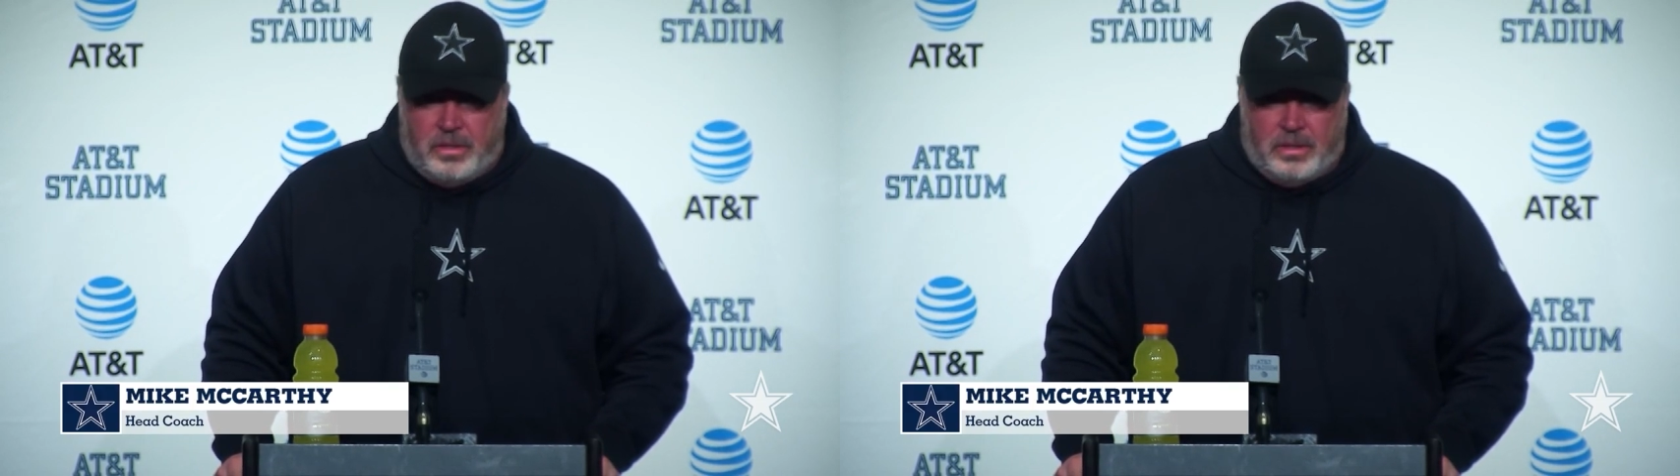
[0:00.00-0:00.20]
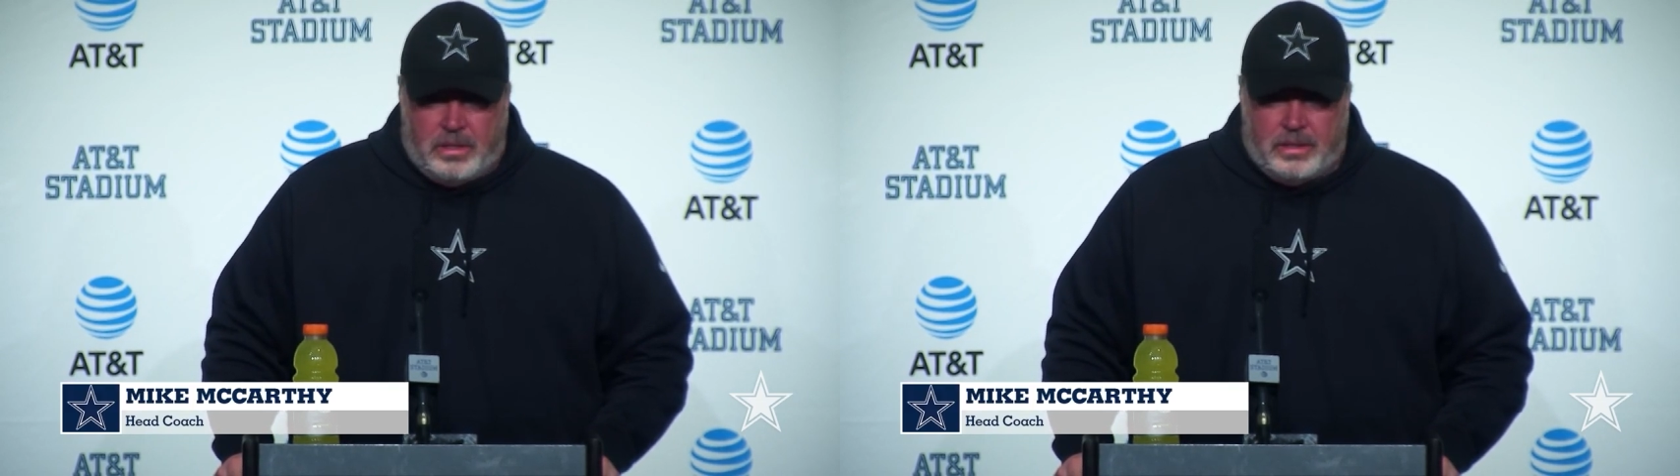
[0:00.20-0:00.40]

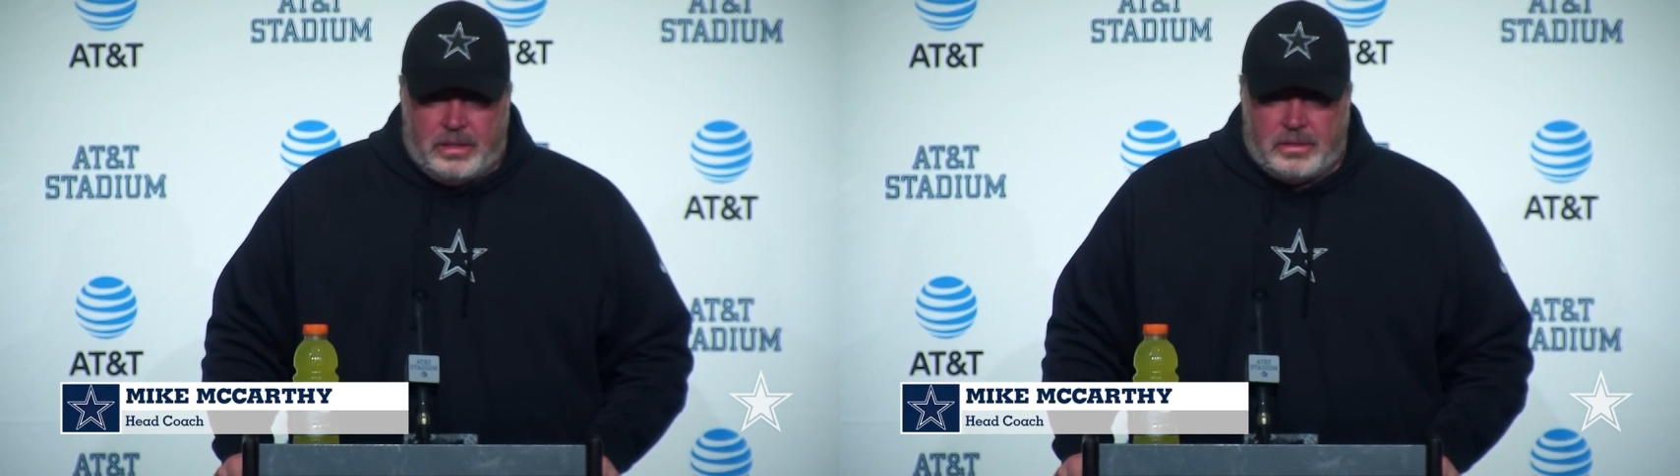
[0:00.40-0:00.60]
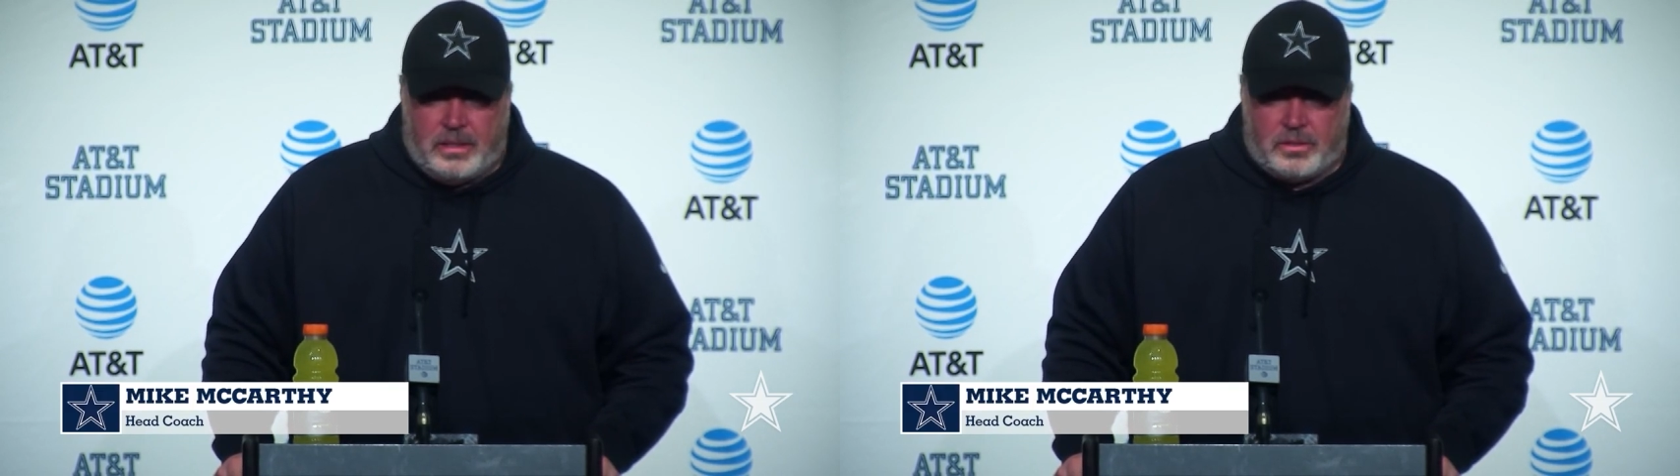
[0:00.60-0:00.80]

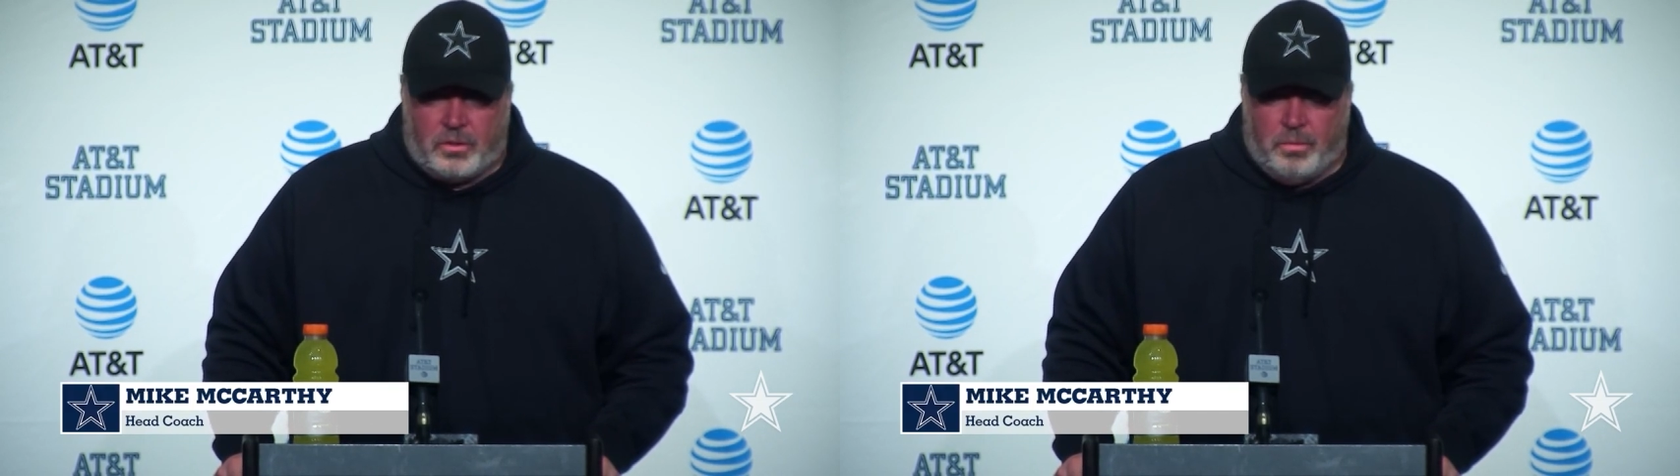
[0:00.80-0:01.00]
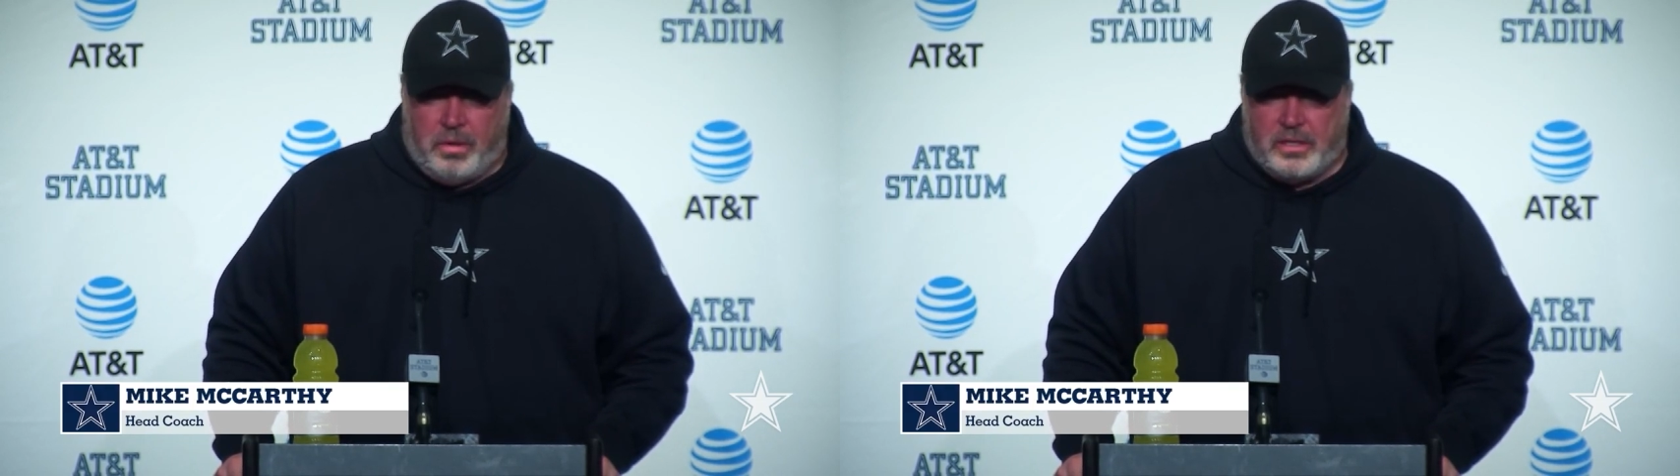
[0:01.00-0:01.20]
That's a
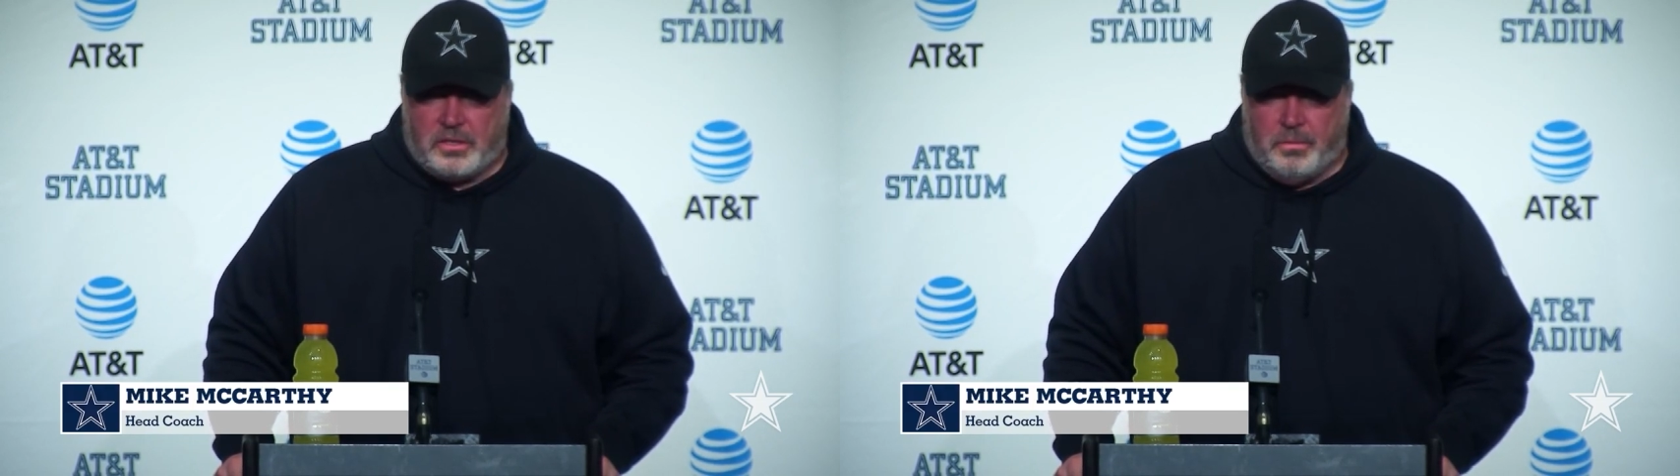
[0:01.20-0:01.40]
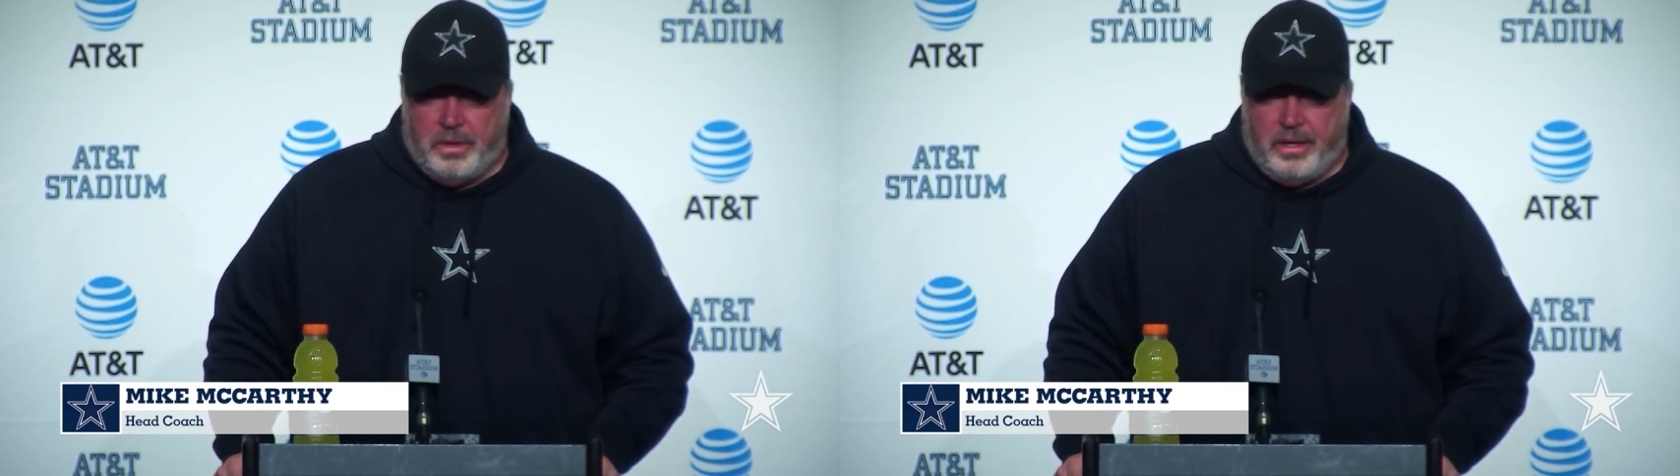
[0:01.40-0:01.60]
good place
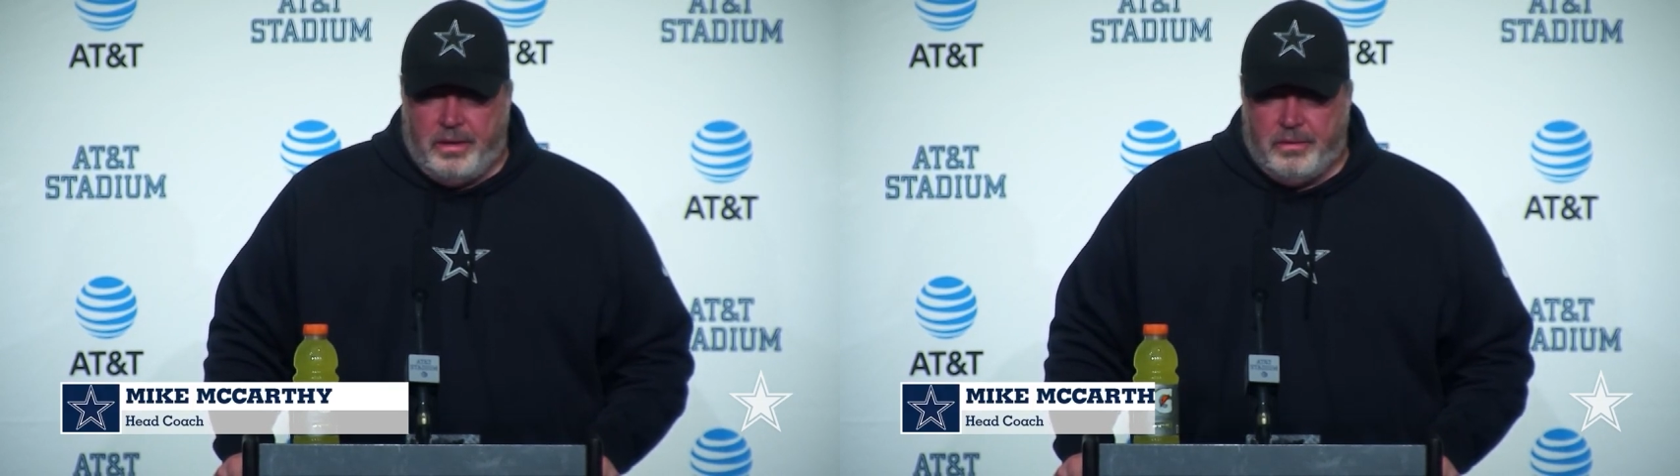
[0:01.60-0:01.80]
to be.